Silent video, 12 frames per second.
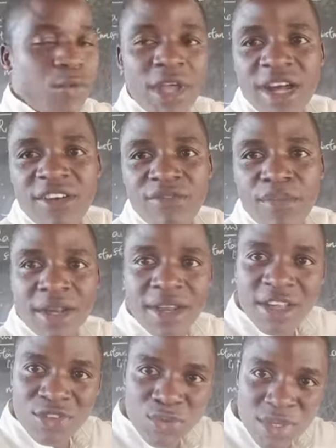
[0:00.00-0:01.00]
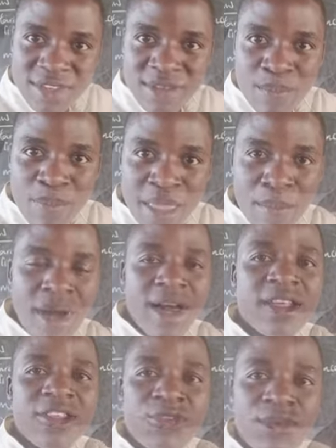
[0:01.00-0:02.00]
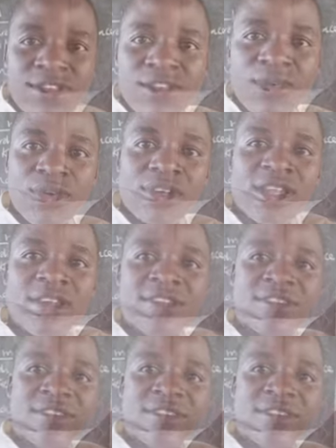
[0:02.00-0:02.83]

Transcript: we have banana juice. Banana juice contains